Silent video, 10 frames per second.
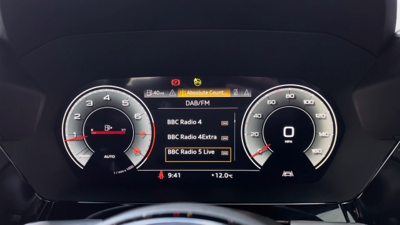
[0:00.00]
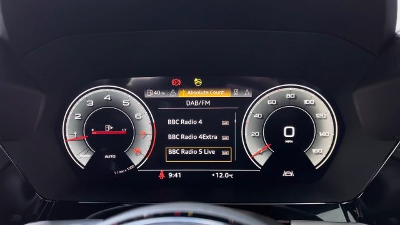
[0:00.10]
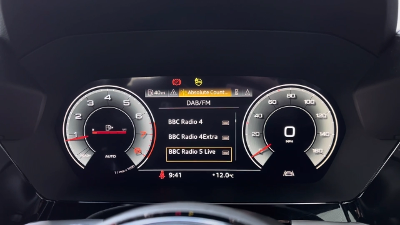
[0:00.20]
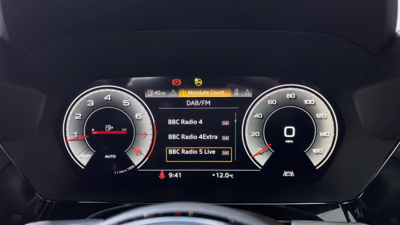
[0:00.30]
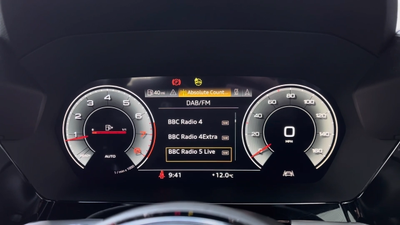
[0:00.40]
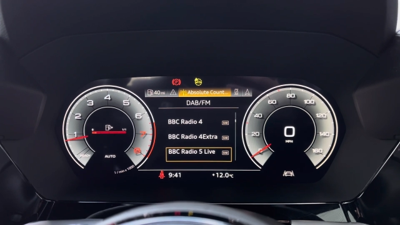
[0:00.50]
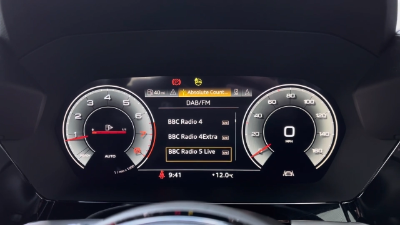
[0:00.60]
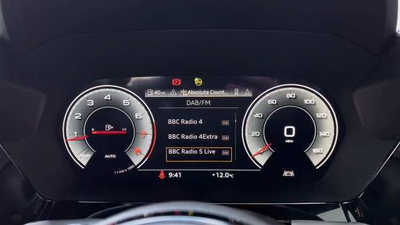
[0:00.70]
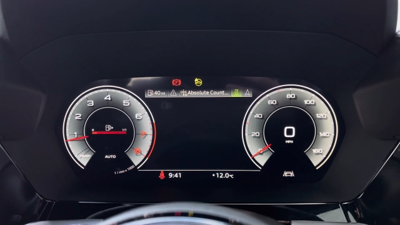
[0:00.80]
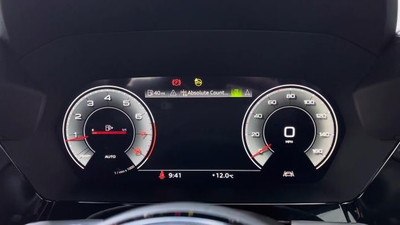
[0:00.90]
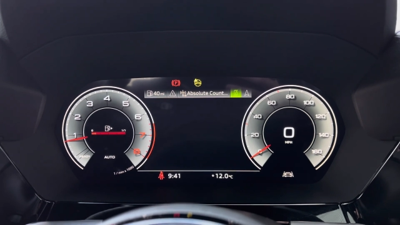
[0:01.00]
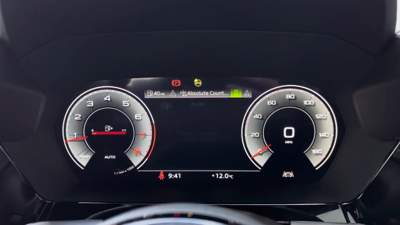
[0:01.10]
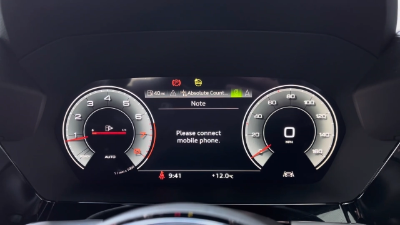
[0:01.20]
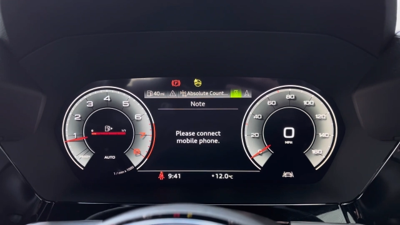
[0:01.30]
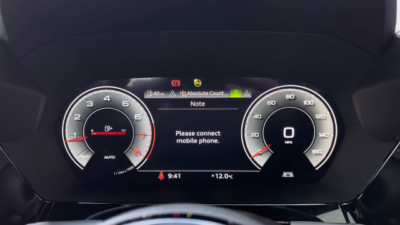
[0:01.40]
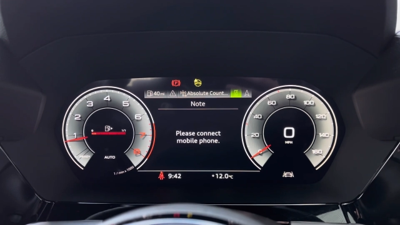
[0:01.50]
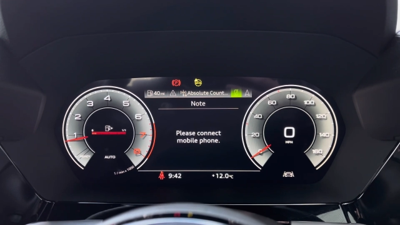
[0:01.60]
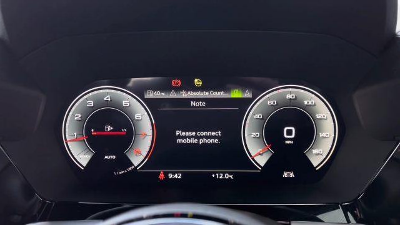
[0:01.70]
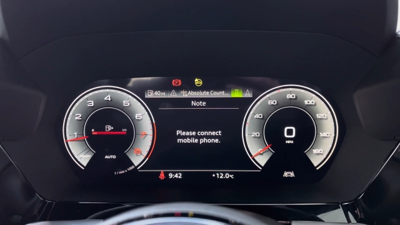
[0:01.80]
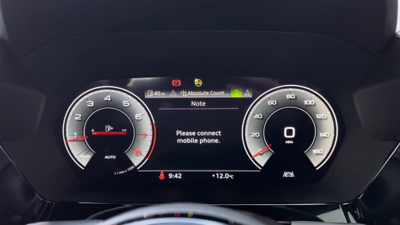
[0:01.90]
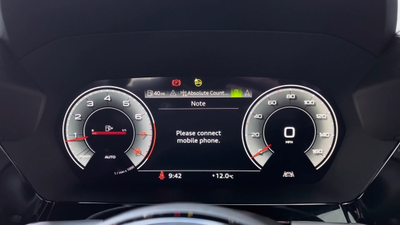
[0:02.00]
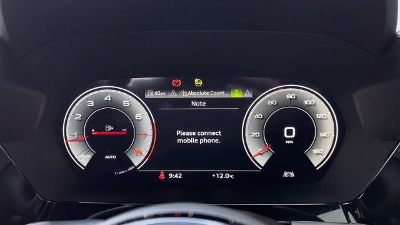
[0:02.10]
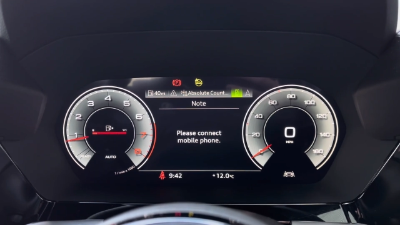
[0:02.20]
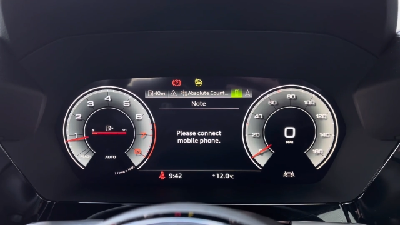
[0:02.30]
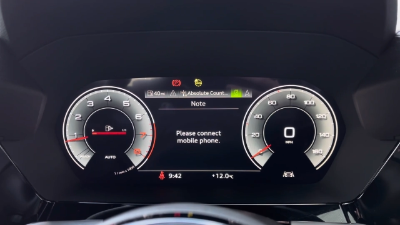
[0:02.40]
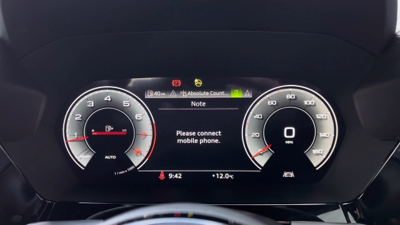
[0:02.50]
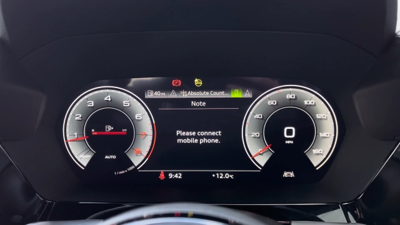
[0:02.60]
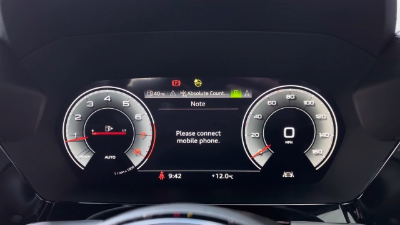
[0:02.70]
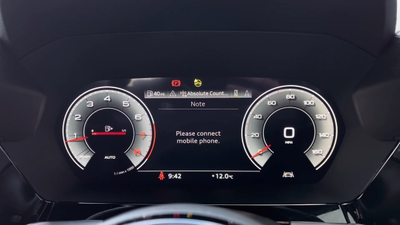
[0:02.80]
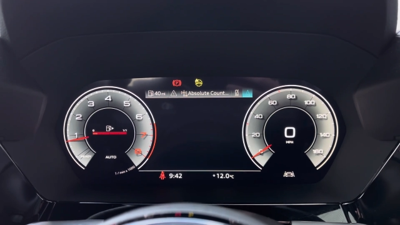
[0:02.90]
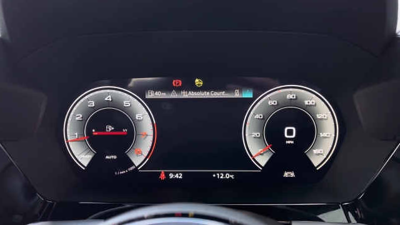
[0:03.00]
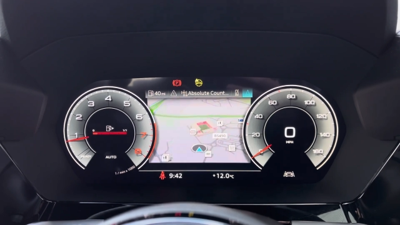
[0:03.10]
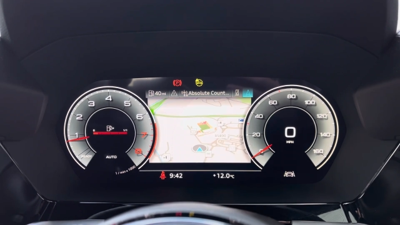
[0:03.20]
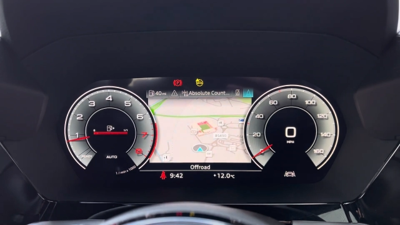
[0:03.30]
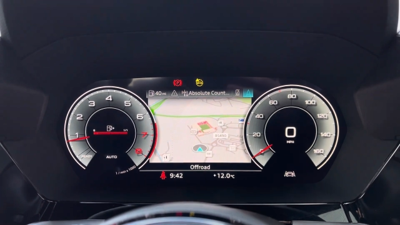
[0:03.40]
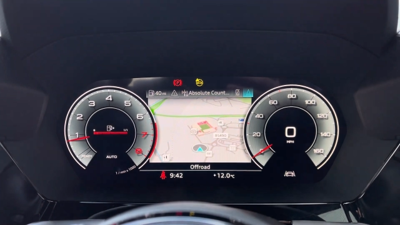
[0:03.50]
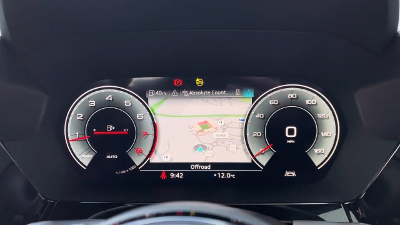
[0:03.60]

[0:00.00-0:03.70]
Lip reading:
[unreadable: no face in view]